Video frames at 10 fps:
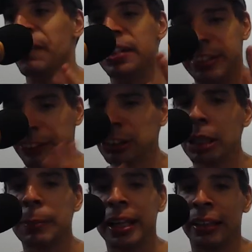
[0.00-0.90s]
There's going to
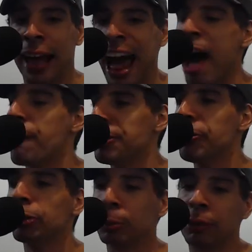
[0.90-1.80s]
be a lot of
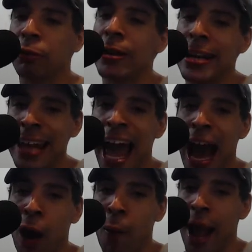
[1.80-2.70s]
videos between
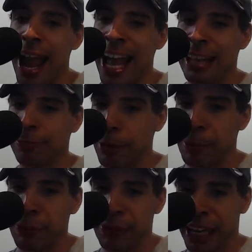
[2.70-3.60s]
now and
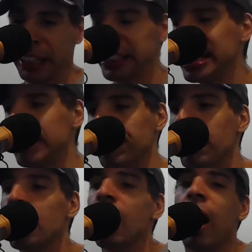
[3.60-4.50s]
February 19th.
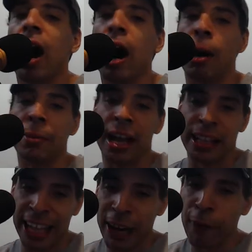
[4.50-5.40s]

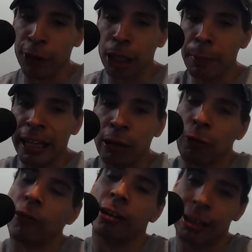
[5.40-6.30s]
They are going to be
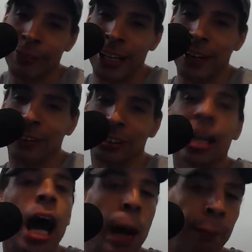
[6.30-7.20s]
quality videos.
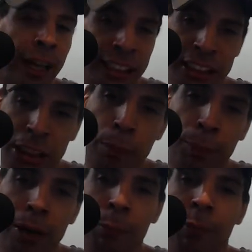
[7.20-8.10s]
I'm not just going to put
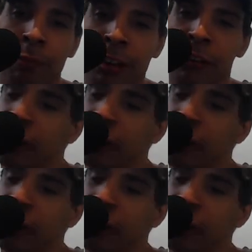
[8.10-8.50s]
up a video